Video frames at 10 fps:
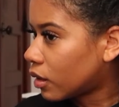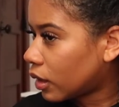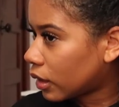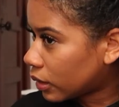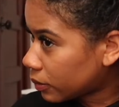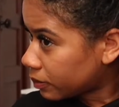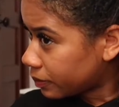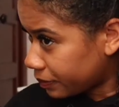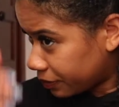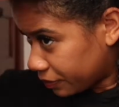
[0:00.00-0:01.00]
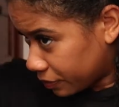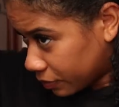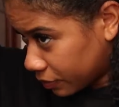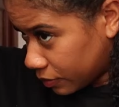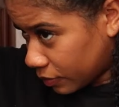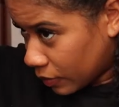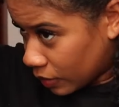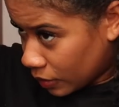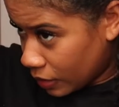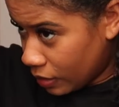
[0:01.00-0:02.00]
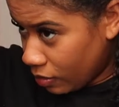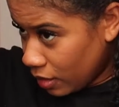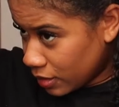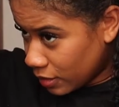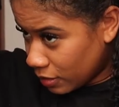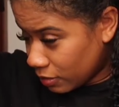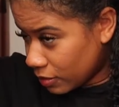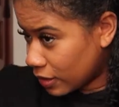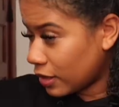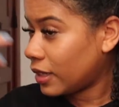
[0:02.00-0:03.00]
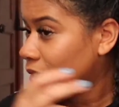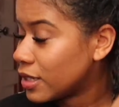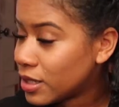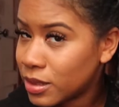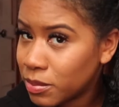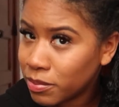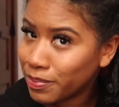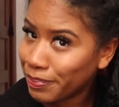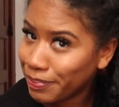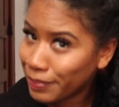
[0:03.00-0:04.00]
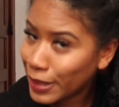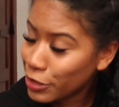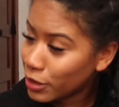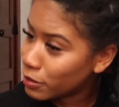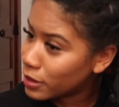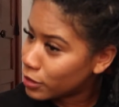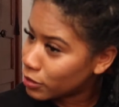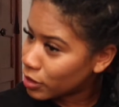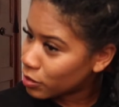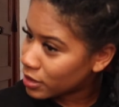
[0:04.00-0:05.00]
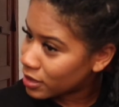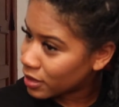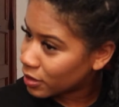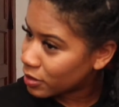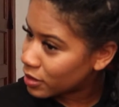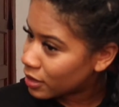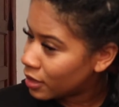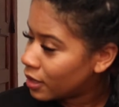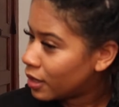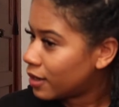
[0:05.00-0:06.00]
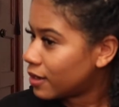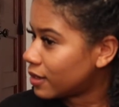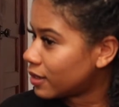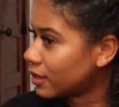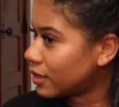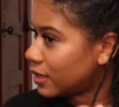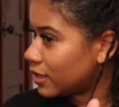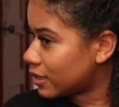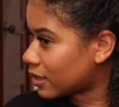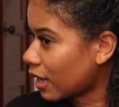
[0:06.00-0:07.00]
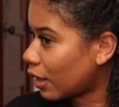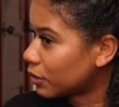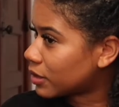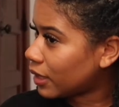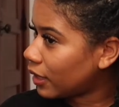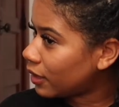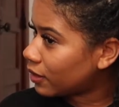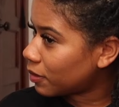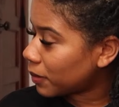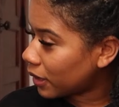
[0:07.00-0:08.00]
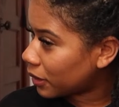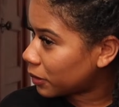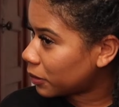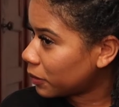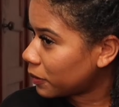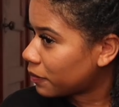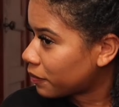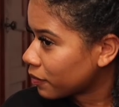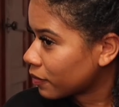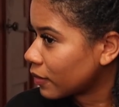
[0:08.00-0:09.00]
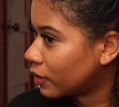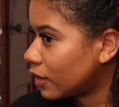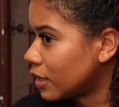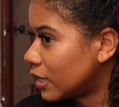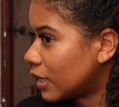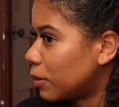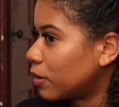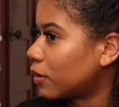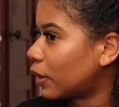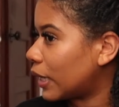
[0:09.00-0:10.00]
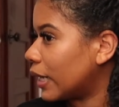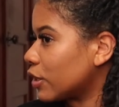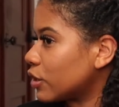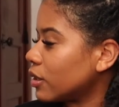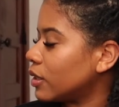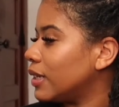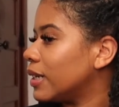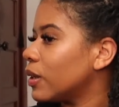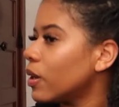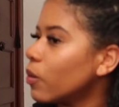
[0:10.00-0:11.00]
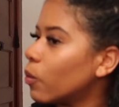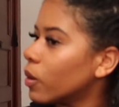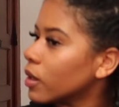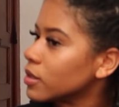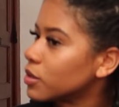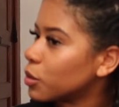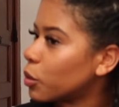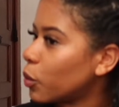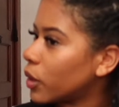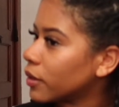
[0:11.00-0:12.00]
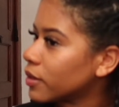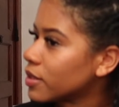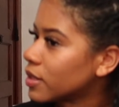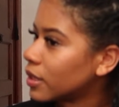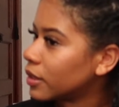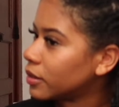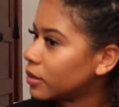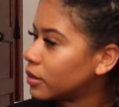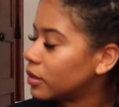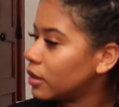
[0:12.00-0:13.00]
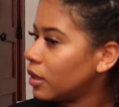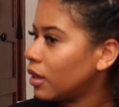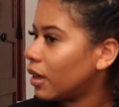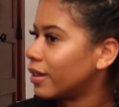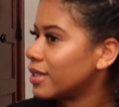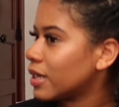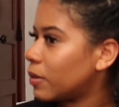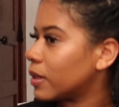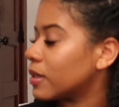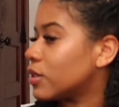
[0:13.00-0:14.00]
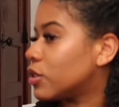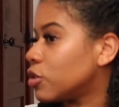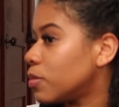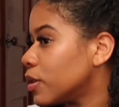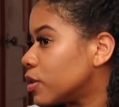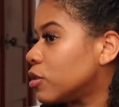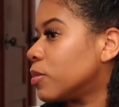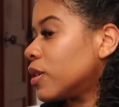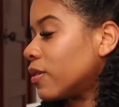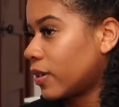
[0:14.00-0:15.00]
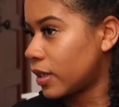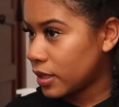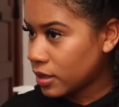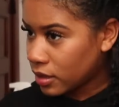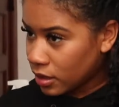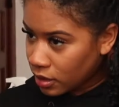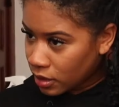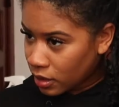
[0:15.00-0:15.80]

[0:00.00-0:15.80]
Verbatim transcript: Um, and also the thing is, my trick with doing twist outs is I'll take them out the day before I actually want to wear the style, unless I want it super super defined.